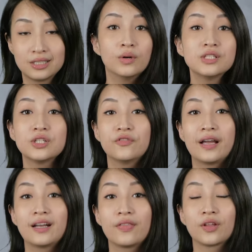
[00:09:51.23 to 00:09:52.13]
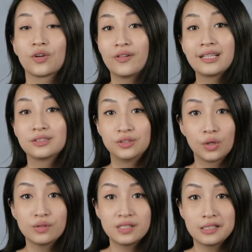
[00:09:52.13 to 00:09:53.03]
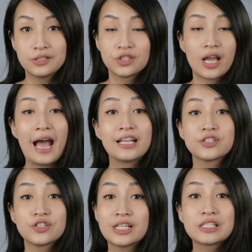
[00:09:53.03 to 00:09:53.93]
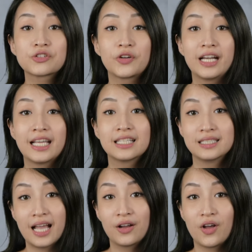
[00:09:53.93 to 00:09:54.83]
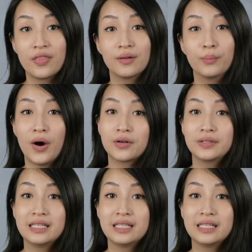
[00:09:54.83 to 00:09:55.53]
Once you find out the correct dosage, I suggest writing it down on the bottle